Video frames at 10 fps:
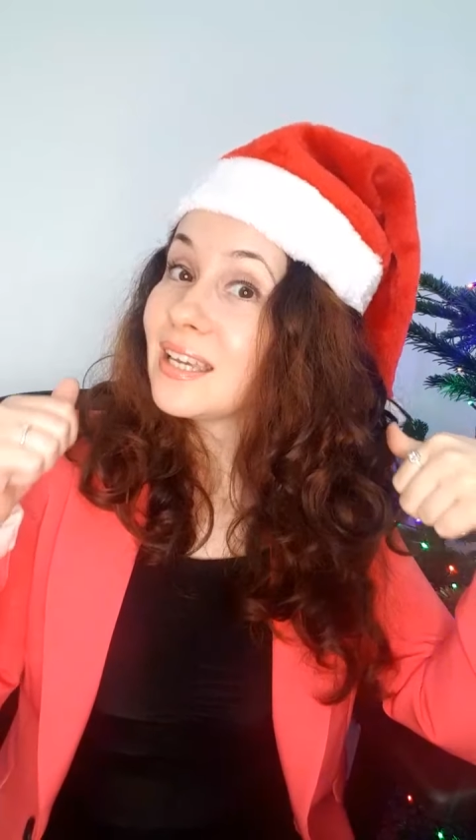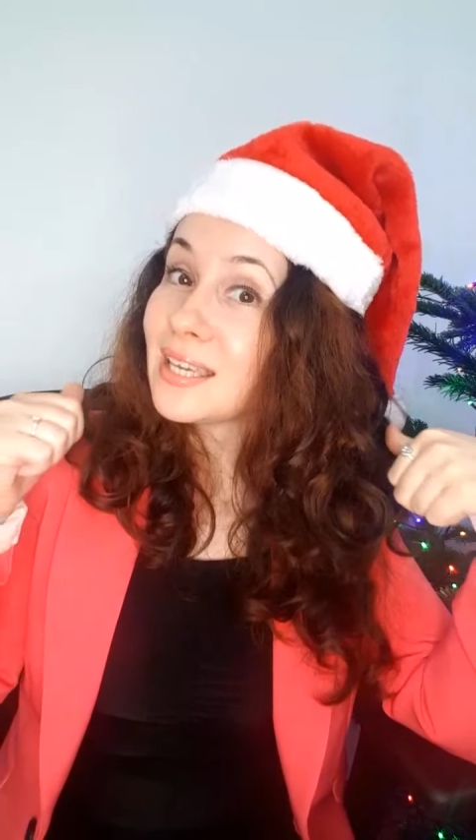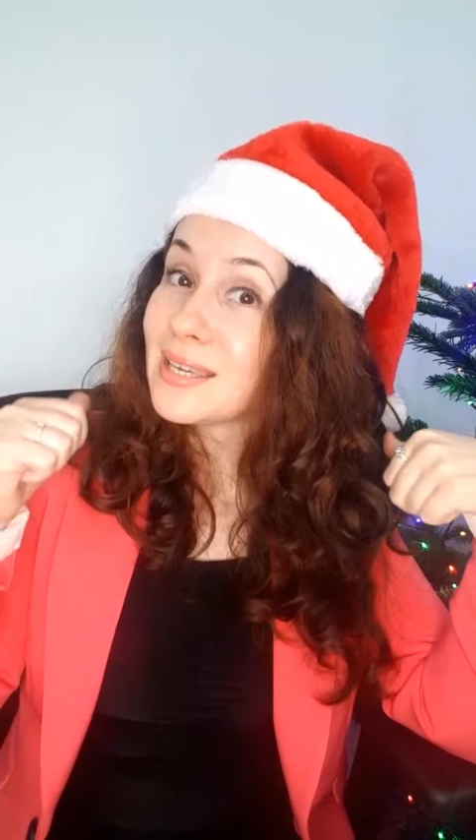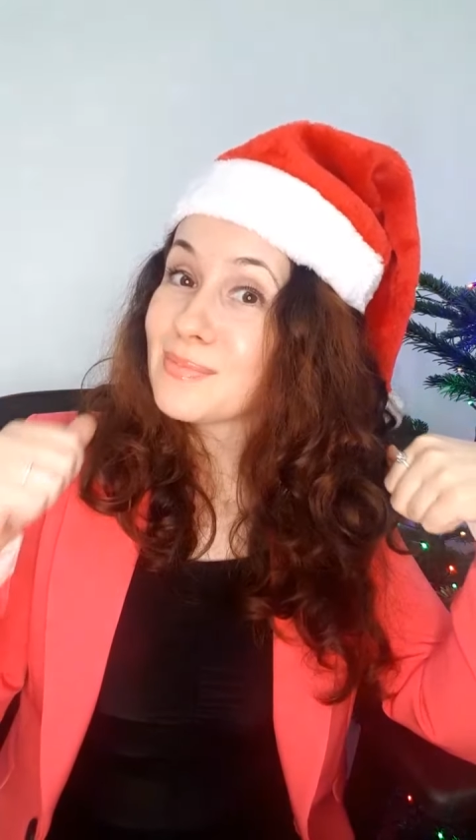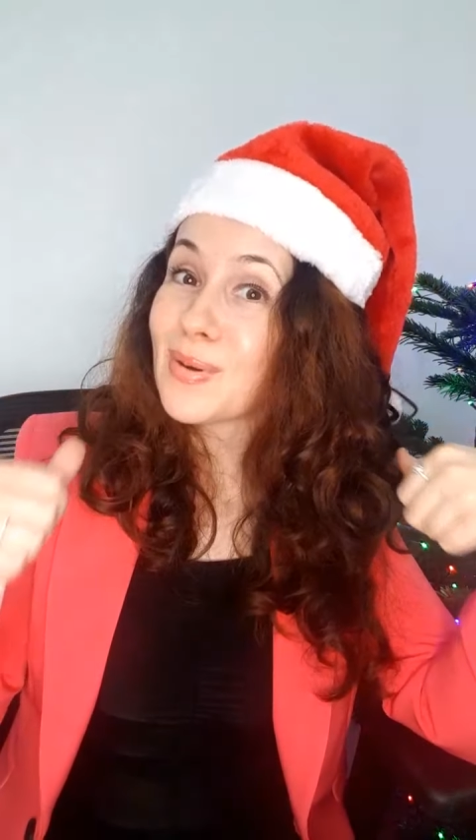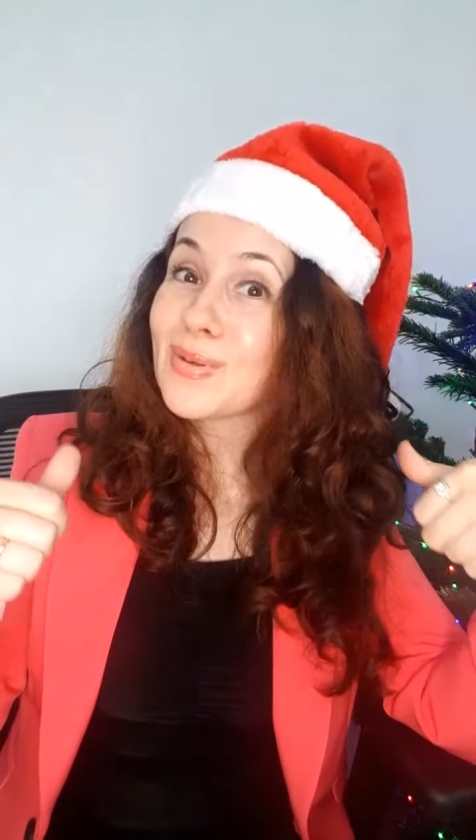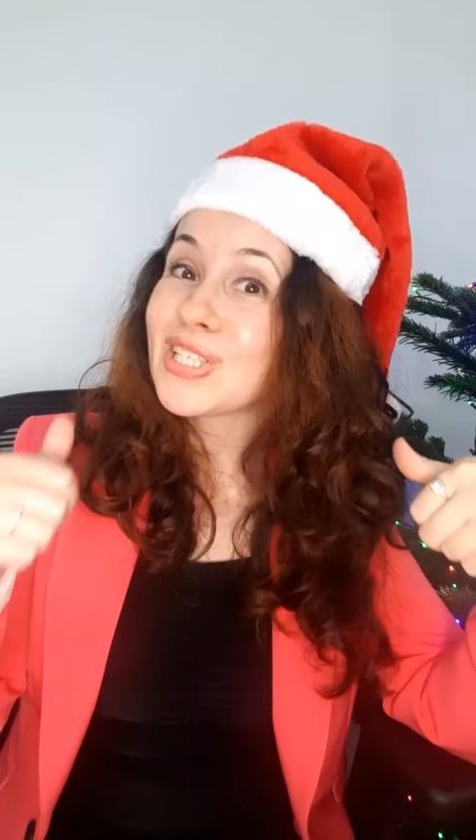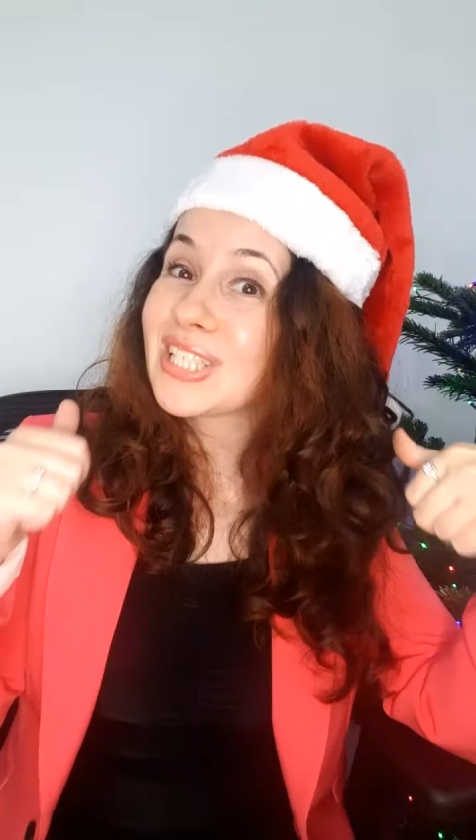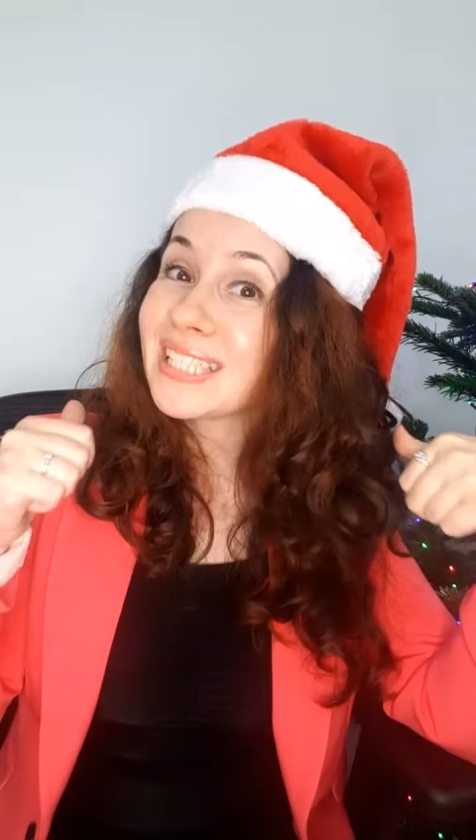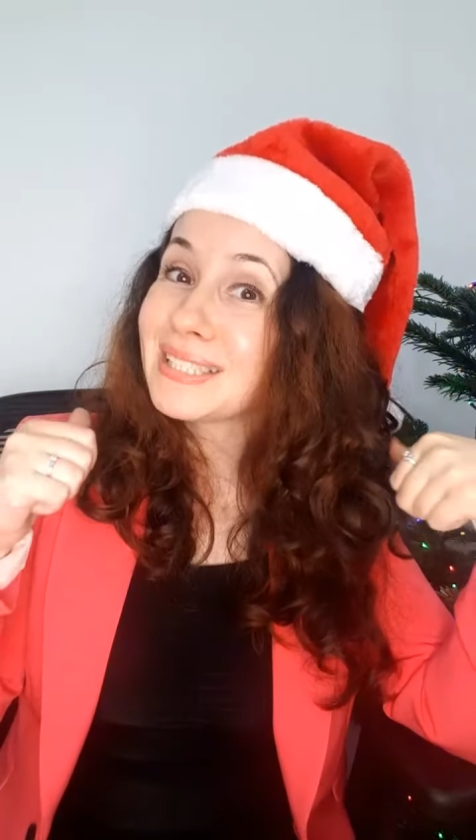
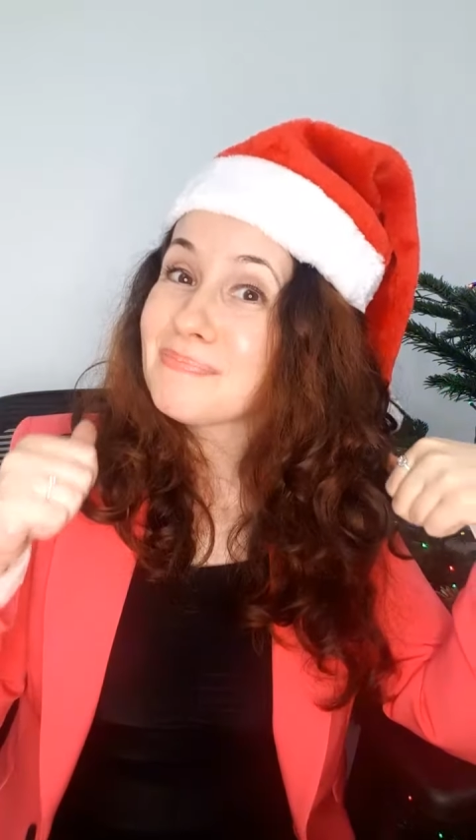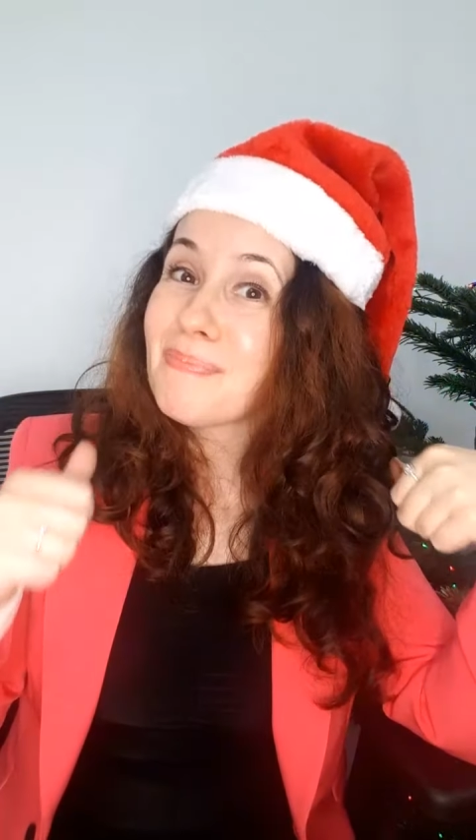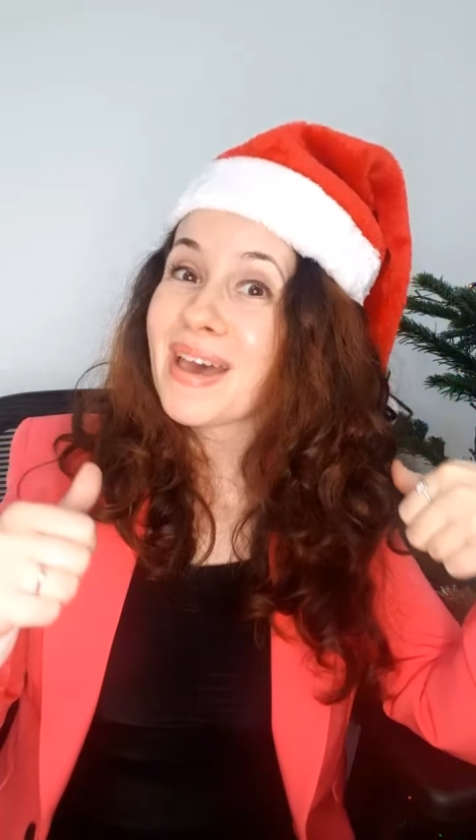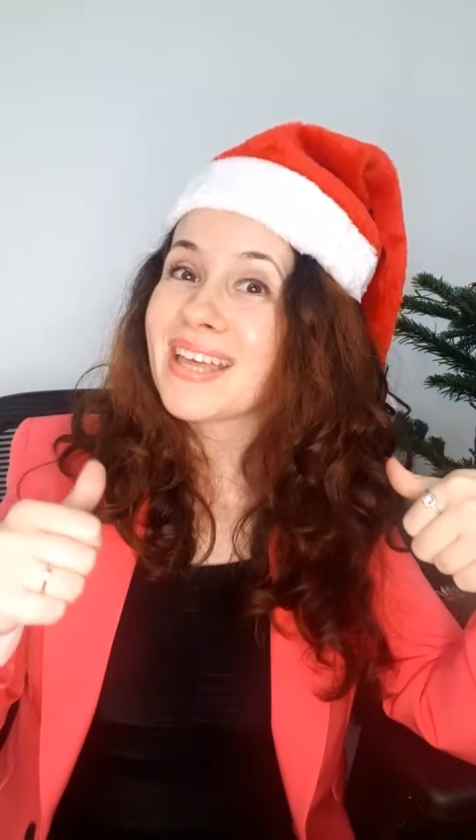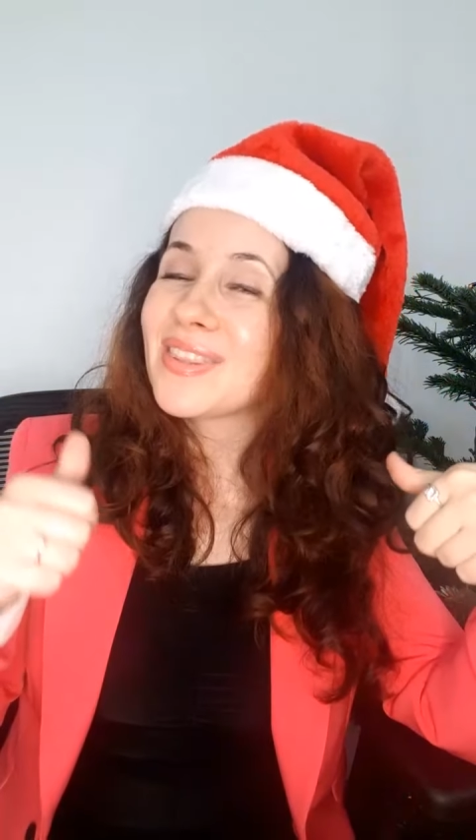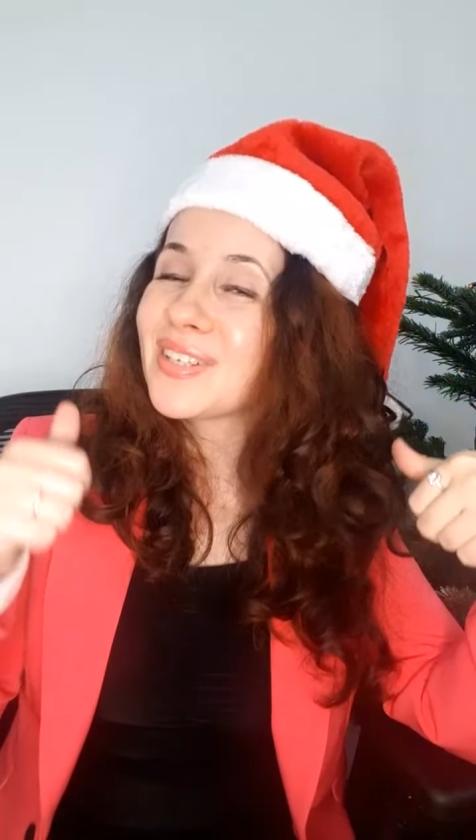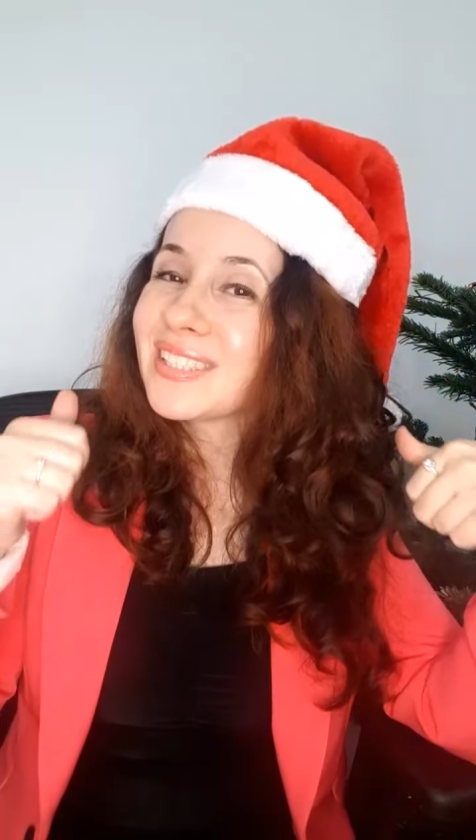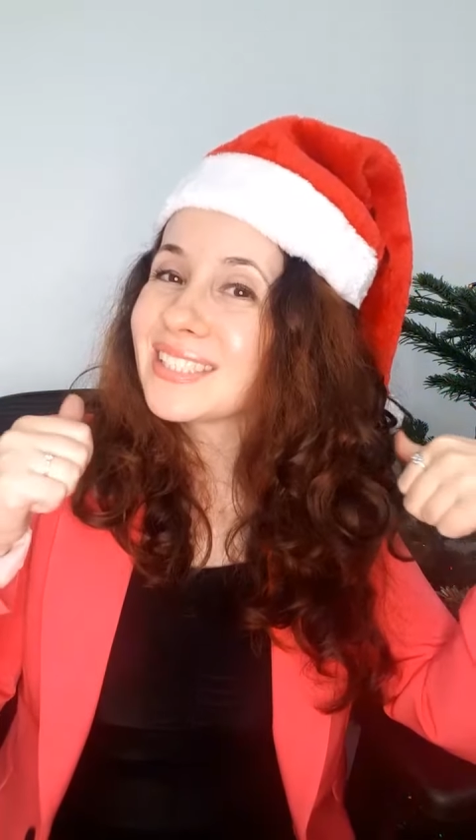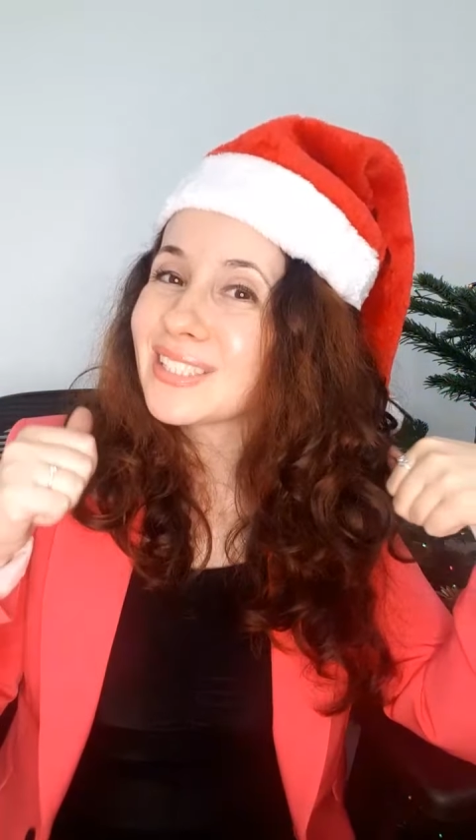emotions, patterns,